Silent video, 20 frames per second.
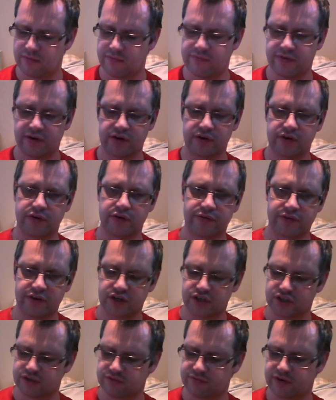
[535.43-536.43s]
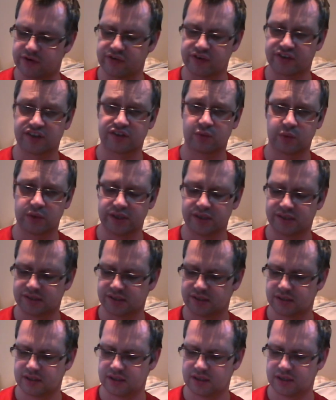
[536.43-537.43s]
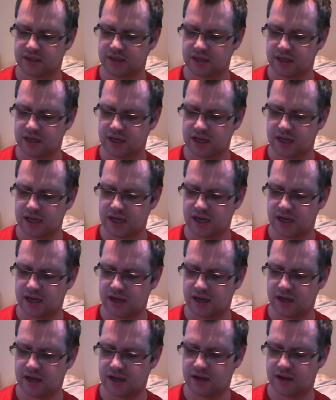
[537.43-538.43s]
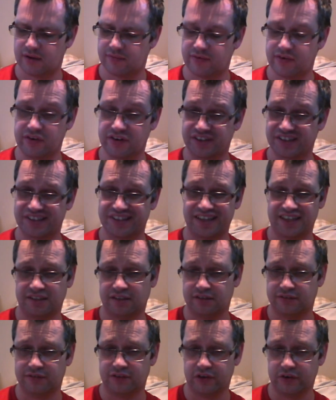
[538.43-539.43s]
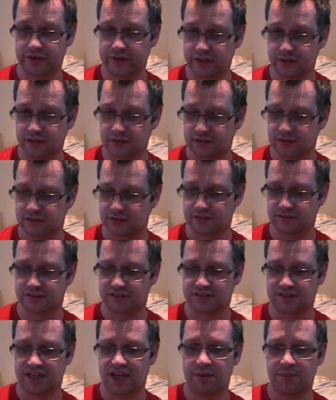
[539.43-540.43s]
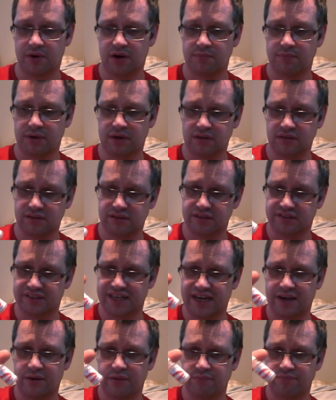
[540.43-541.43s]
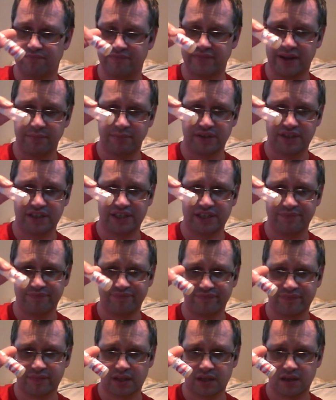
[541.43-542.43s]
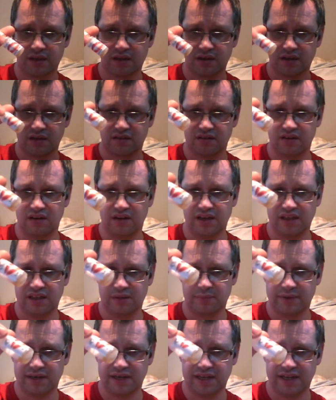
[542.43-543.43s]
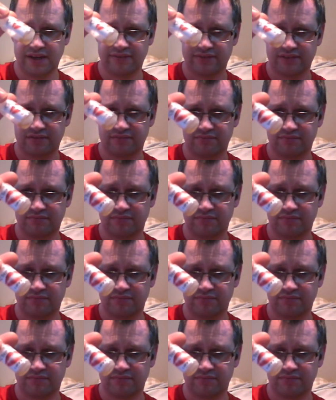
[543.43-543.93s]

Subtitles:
Very refreshing, very sweet, very satisfying. As I say, my bottle is now empty, a little bit left.